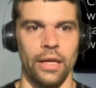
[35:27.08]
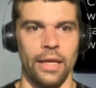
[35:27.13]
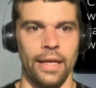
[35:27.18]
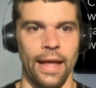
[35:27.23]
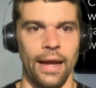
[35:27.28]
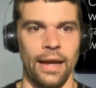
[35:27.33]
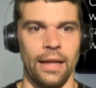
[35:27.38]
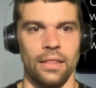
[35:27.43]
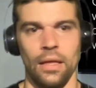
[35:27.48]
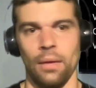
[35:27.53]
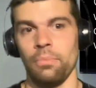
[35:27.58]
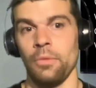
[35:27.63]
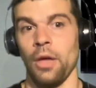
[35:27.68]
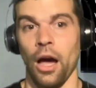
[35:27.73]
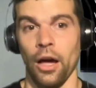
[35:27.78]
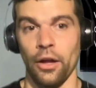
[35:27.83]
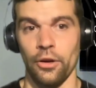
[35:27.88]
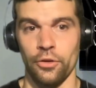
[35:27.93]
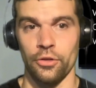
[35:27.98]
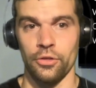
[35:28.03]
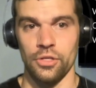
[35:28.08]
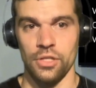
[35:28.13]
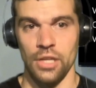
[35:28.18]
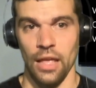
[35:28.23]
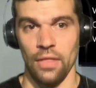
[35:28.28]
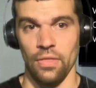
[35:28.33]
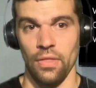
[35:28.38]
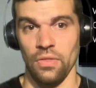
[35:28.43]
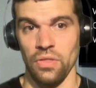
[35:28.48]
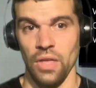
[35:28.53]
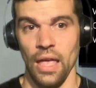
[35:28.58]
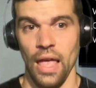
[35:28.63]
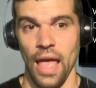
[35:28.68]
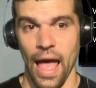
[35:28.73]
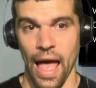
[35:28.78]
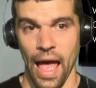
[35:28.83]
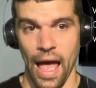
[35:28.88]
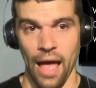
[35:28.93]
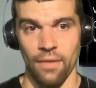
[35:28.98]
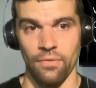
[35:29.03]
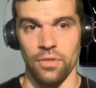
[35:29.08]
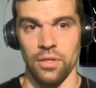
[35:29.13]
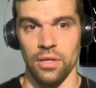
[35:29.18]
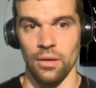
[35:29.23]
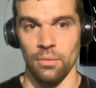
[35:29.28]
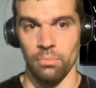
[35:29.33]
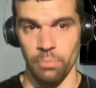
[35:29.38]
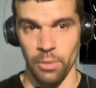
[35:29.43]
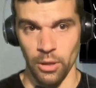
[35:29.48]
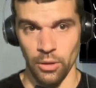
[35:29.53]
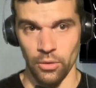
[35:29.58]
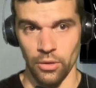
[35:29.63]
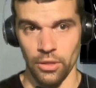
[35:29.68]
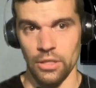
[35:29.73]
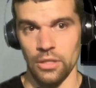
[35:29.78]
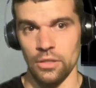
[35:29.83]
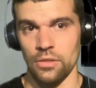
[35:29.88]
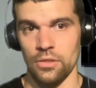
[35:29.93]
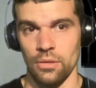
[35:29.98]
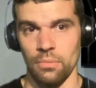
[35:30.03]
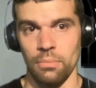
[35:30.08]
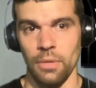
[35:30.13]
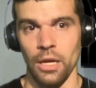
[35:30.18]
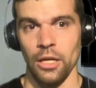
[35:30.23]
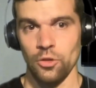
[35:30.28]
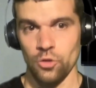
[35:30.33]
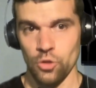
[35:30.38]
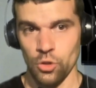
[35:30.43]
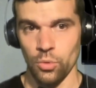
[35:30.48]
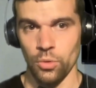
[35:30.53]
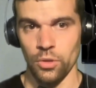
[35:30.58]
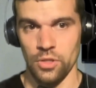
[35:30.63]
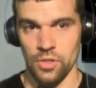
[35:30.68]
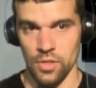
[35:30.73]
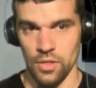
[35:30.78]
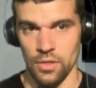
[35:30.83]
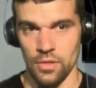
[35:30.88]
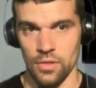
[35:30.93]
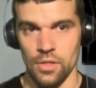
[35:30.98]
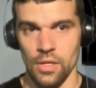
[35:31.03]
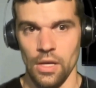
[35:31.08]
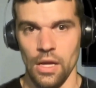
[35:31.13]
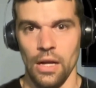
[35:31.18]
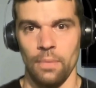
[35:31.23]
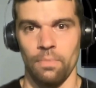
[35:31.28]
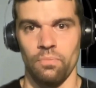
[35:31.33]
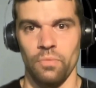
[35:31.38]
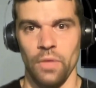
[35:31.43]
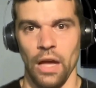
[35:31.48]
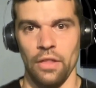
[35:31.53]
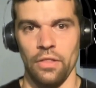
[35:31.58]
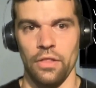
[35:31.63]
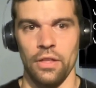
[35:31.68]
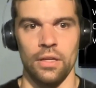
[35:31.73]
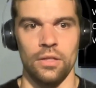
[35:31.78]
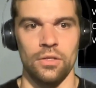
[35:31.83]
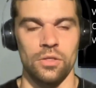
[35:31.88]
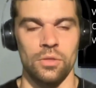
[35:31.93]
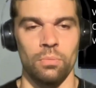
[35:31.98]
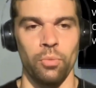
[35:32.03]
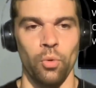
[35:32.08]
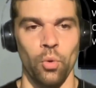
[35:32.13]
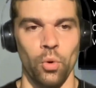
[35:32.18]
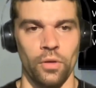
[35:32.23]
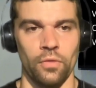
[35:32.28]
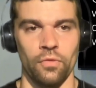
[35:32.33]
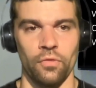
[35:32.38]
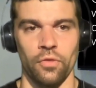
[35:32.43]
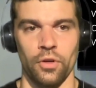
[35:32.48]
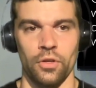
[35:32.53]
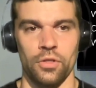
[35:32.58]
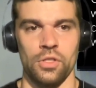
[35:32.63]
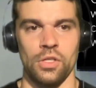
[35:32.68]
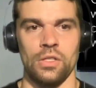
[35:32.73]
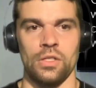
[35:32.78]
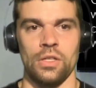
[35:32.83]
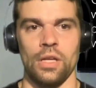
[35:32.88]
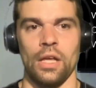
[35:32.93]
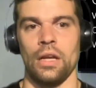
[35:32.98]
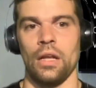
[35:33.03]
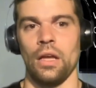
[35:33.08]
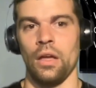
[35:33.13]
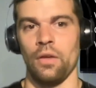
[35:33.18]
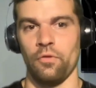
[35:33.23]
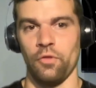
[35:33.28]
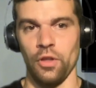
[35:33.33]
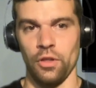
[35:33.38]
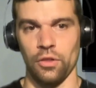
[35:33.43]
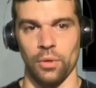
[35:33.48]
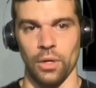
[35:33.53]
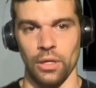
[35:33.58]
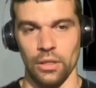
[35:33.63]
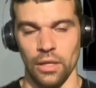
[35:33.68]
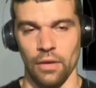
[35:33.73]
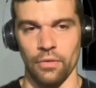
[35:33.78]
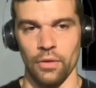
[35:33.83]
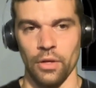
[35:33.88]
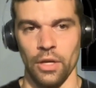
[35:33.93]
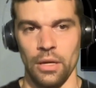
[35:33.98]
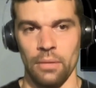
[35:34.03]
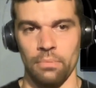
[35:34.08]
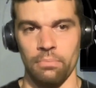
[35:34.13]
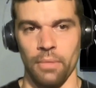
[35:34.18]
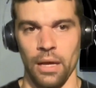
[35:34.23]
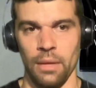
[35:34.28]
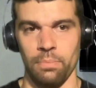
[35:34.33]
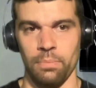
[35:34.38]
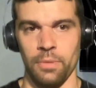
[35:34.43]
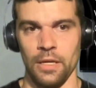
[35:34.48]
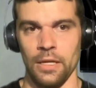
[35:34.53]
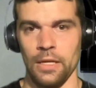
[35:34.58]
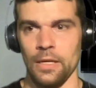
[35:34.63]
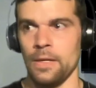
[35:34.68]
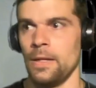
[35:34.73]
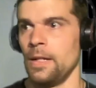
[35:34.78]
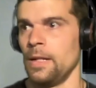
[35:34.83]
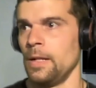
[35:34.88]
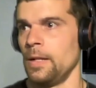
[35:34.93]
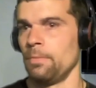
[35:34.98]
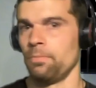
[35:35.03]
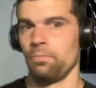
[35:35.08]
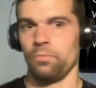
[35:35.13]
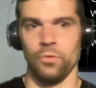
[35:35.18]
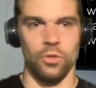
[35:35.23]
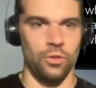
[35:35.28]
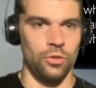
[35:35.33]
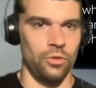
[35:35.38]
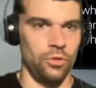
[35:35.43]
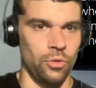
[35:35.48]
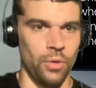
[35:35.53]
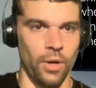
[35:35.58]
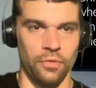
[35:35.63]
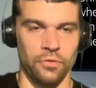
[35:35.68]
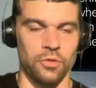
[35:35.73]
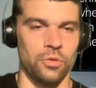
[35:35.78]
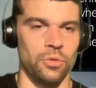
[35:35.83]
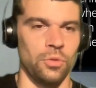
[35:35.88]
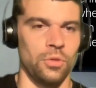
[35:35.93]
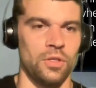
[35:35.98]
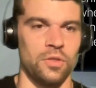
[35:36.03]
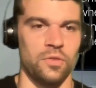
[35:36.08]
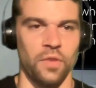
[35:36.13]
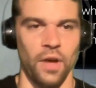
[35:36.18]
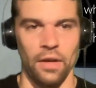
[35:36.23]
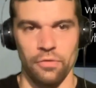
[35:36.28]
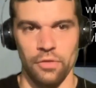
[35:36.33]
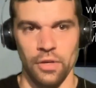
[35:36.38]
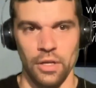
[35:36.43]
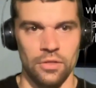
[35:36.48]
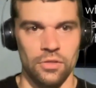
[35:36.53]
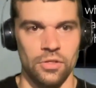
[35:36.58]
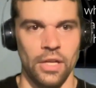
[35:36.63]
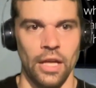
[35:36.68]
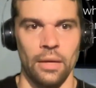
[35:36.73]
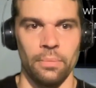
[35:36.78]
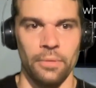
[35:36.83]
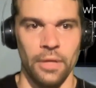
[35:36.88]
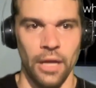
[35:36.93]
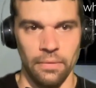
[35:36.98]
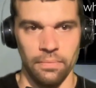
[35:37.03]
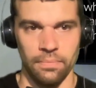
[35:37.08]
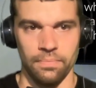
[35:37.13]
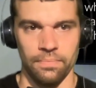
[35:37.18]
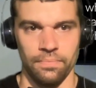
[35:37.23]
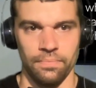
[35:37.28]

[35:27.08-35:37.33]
Getting them to understand that they have the ability to make choices, I think, is important versus at a fifth grade level, it might be you have to do these five things, get them done,